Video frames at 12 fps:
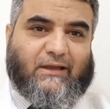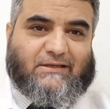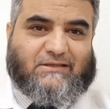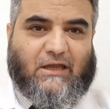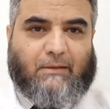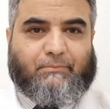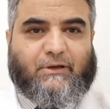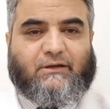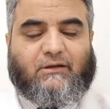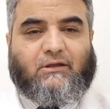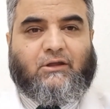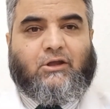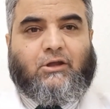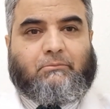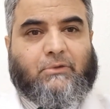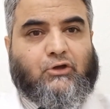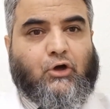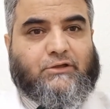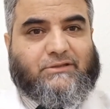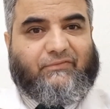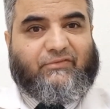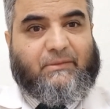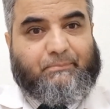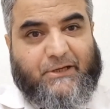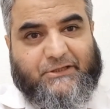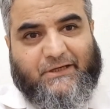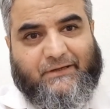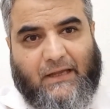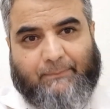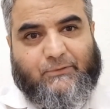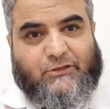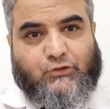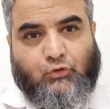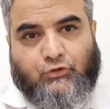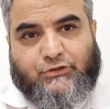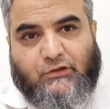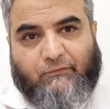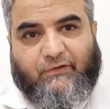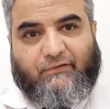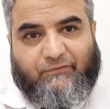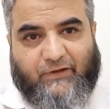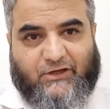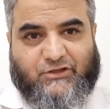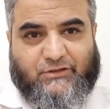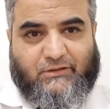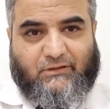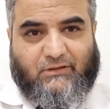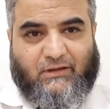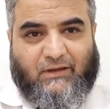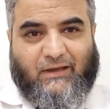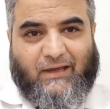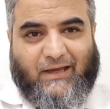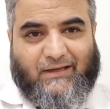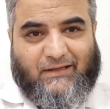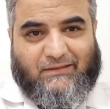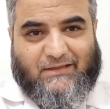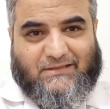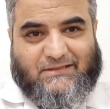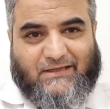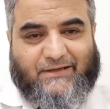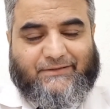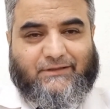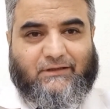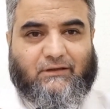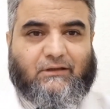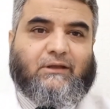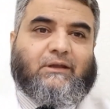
has happened because of repeated episodes of infection, and in the center